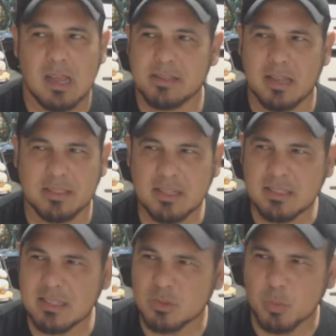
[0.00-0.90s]
I think
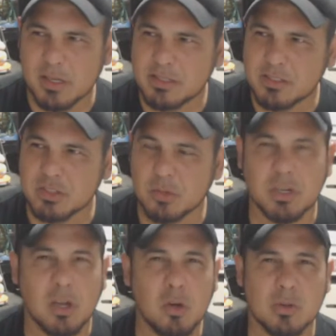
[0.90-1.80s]
that's why he's so
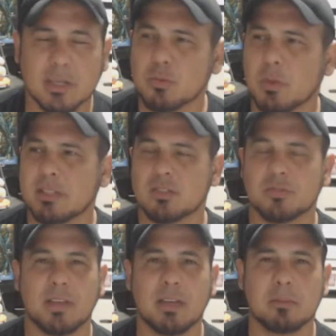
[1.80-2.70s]
known. That's why his
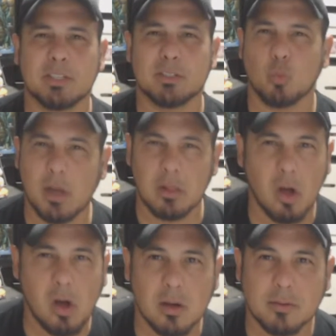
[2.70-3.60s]
family is well
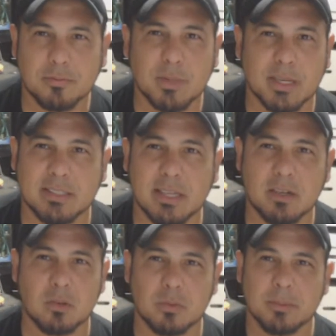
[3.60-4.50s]
off. Like, they
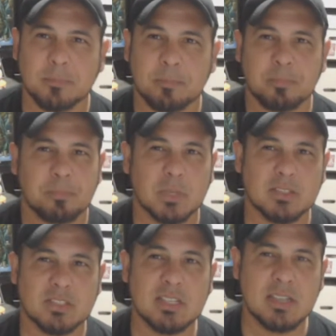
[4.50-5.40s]
don't,
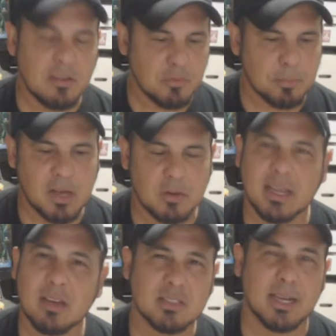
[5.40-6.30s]
because he never bowed
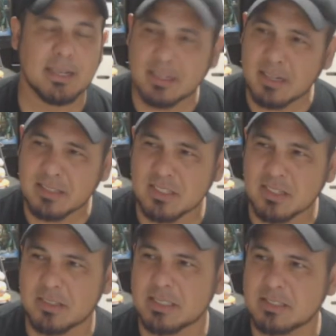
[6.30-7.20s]
down to that. And then that's
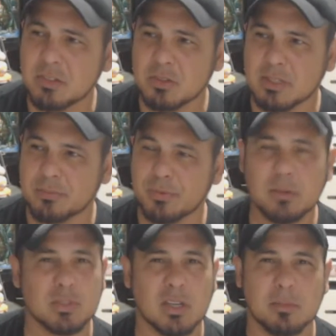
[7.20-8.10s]
another thing too. Like, Frank
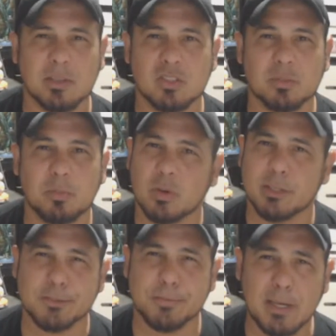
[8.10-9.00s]
was all about supporting
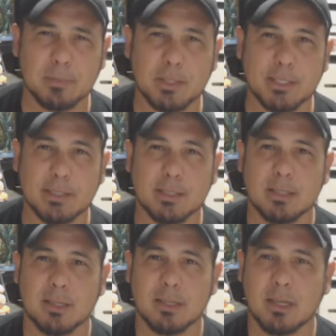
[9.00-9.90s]
his family.
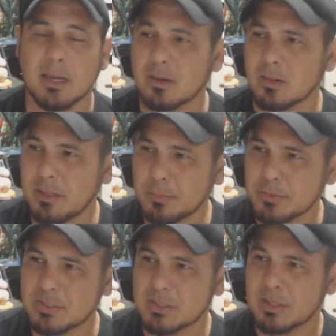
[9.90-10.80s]
You know,
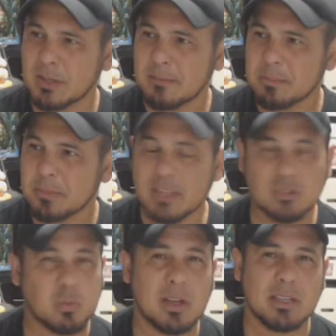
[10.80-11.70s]

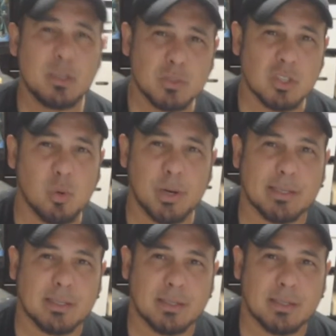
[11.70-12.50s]
that's why he was quick.